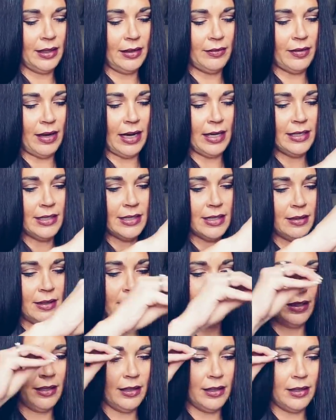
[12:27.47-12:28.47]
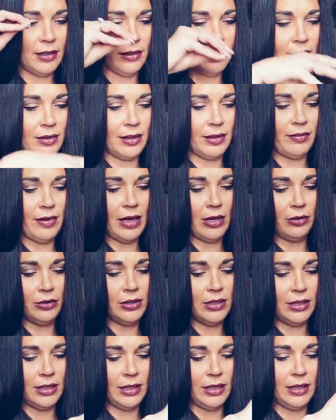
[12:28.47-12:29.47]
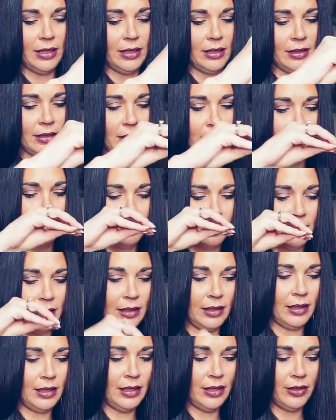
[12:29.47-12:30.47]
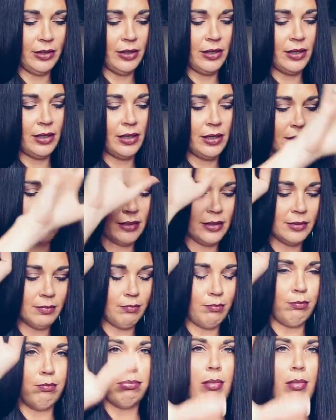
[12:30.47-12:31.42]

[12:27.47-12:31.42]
have isolated or they've held it in and then here it is